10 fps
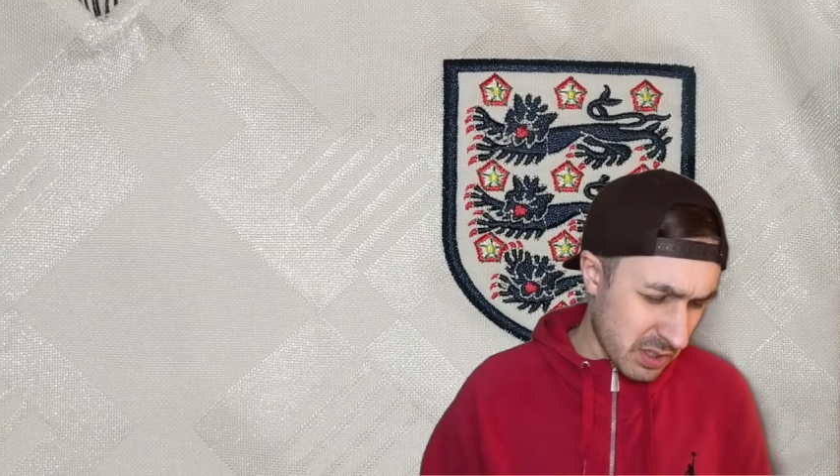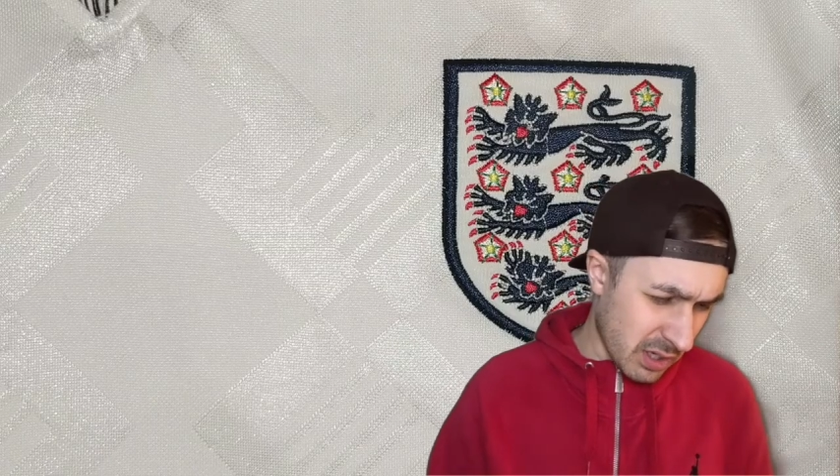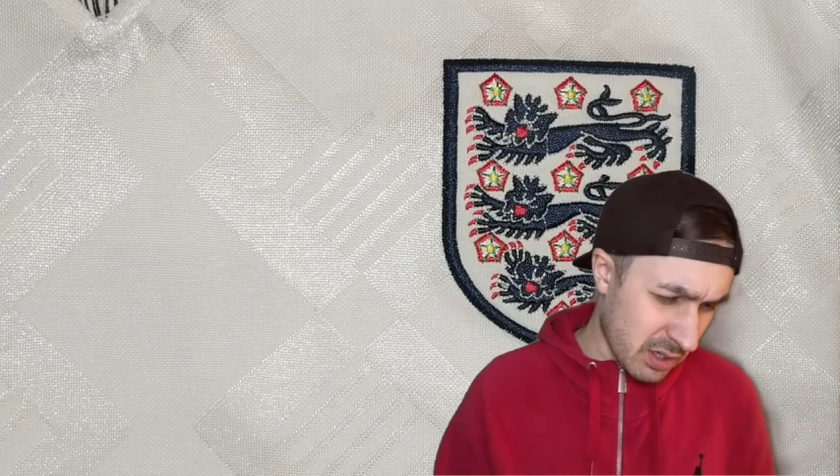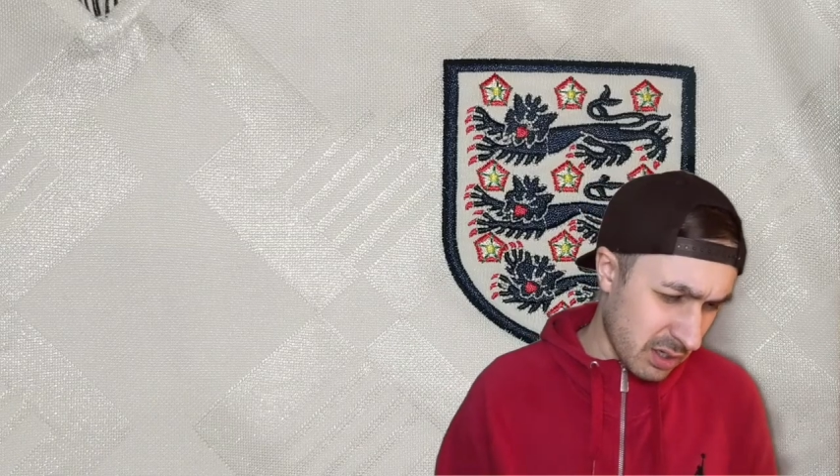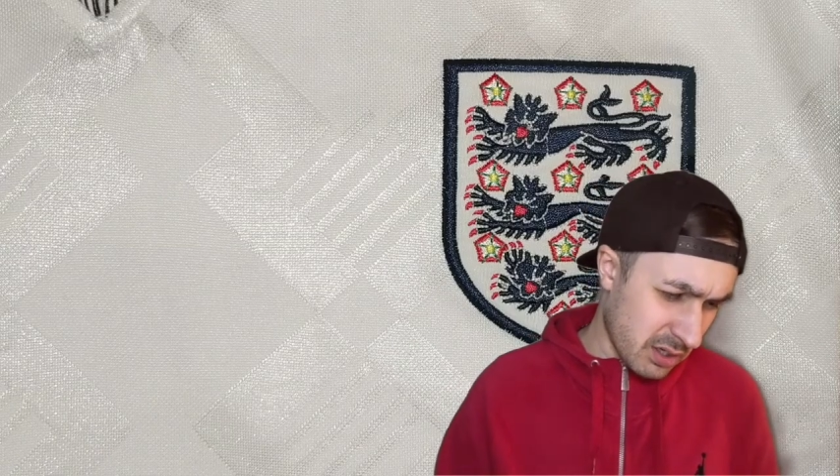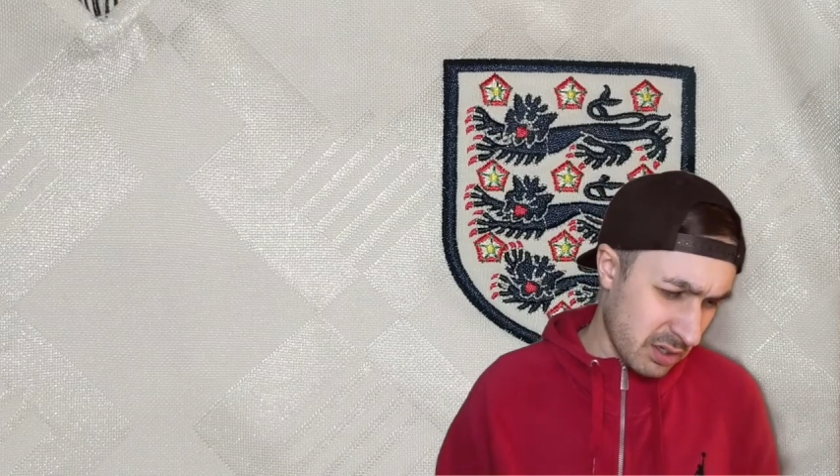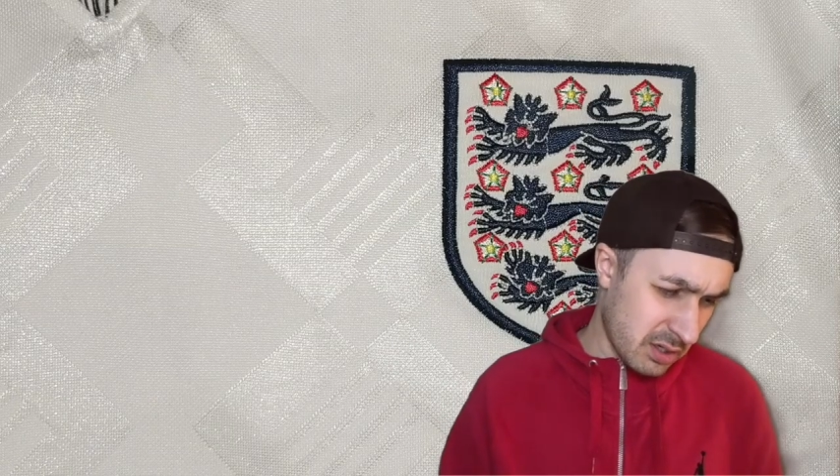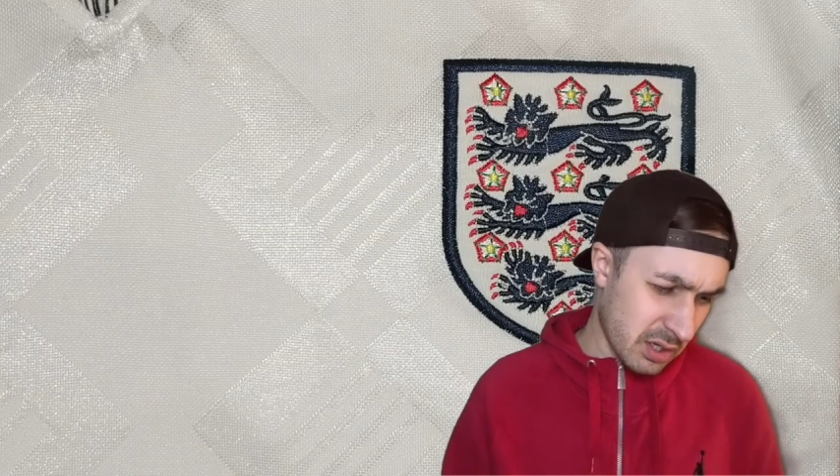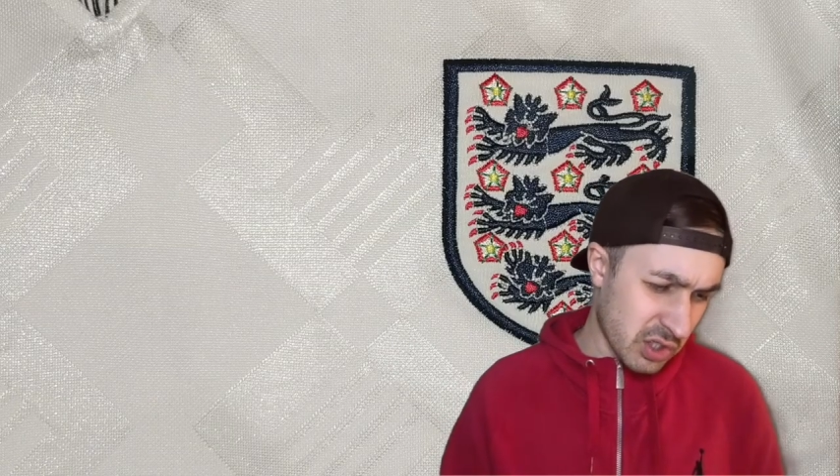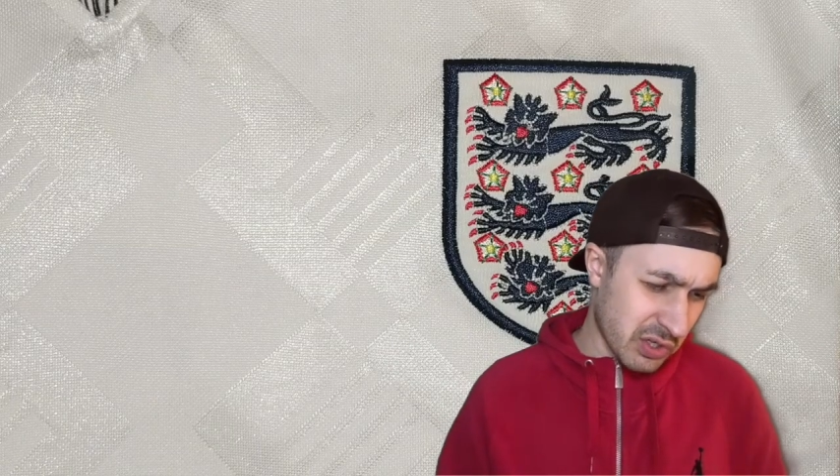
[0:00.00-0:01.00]
not a
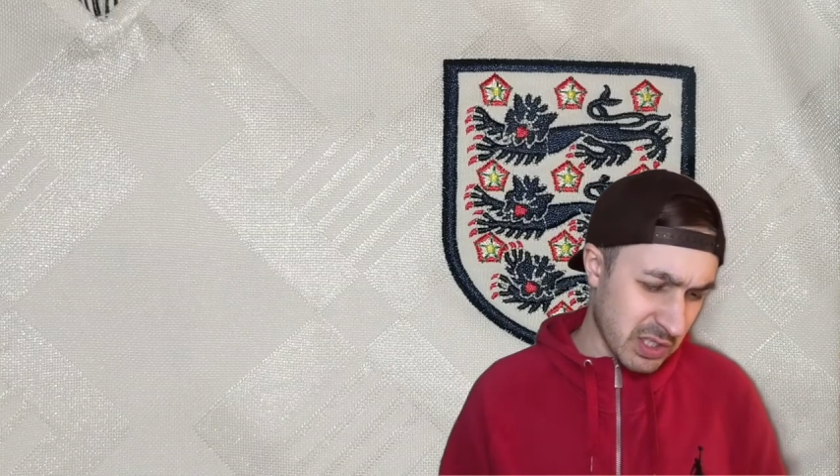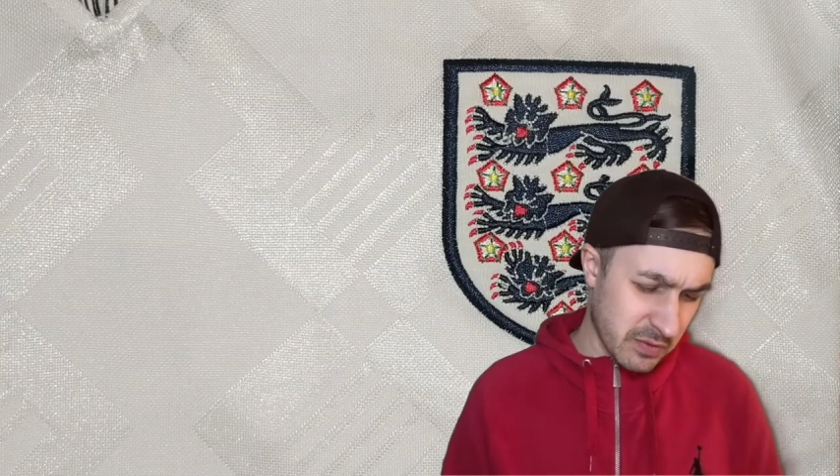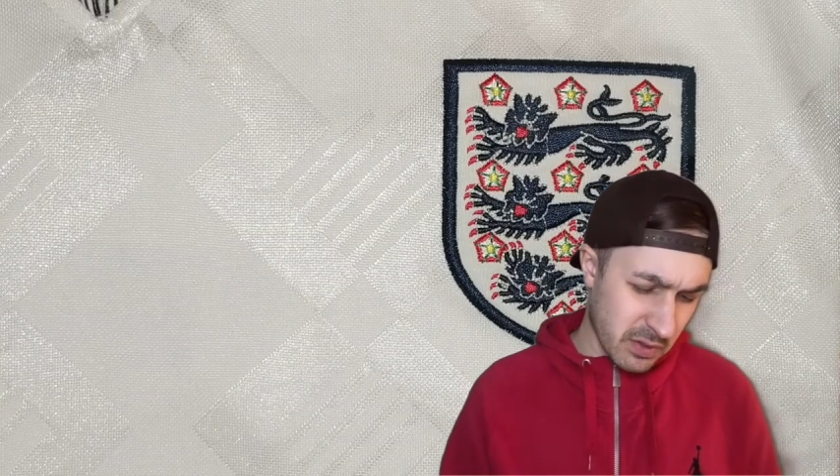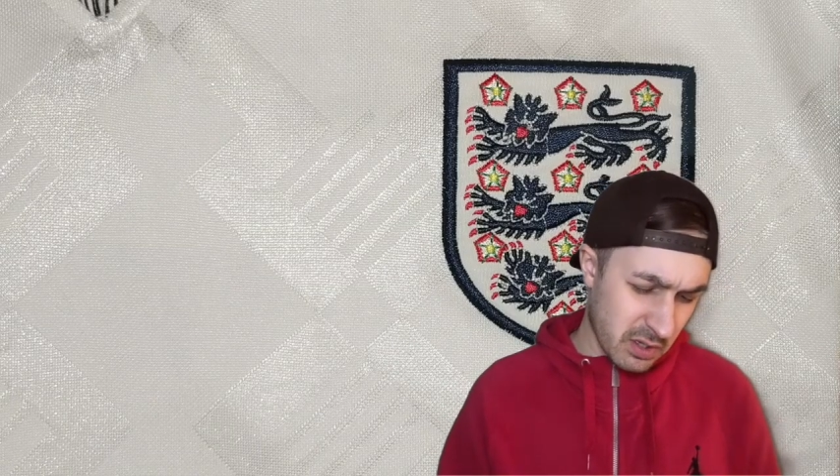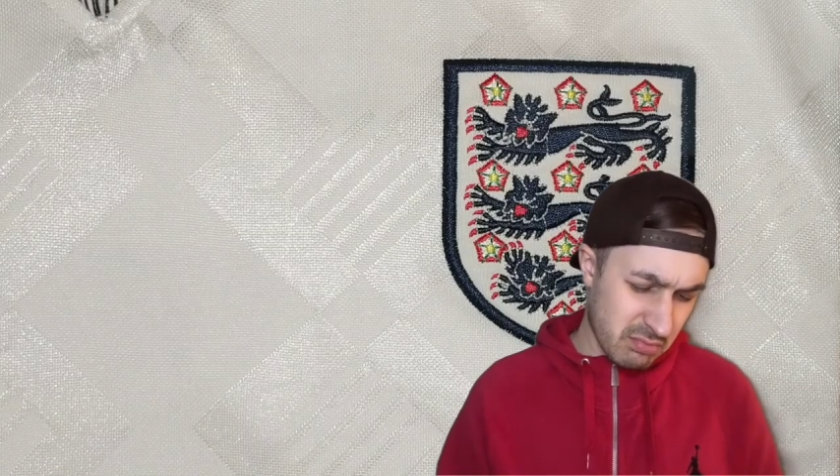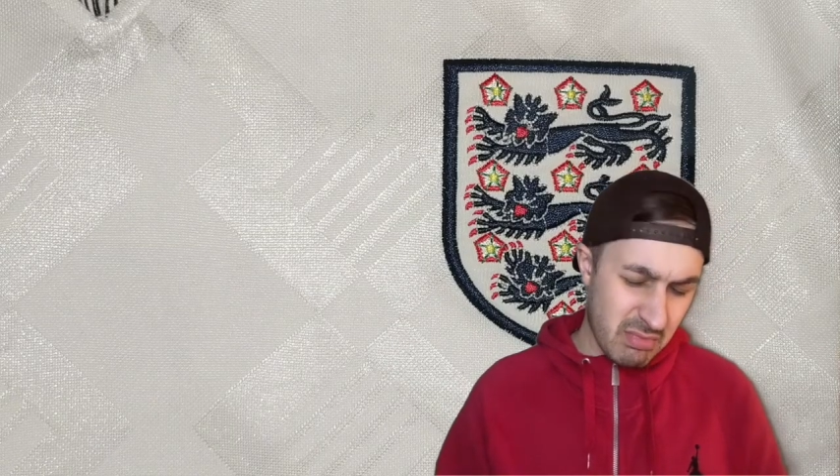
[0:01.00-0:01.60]
transfer.